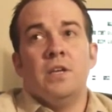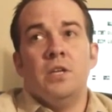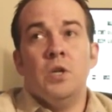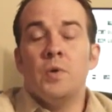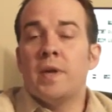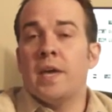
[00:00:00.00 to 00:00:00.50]

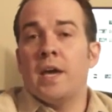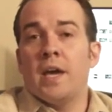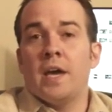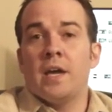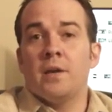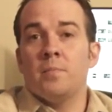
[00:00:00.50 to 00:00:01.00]
you
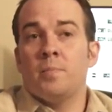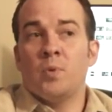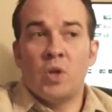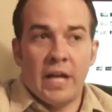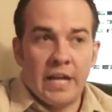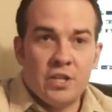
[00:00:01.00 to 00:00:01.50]
can
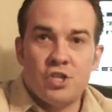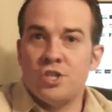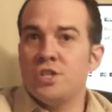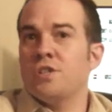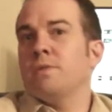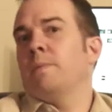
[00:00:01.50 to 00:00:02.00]

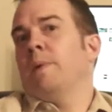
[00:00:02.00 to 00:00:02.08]
pledge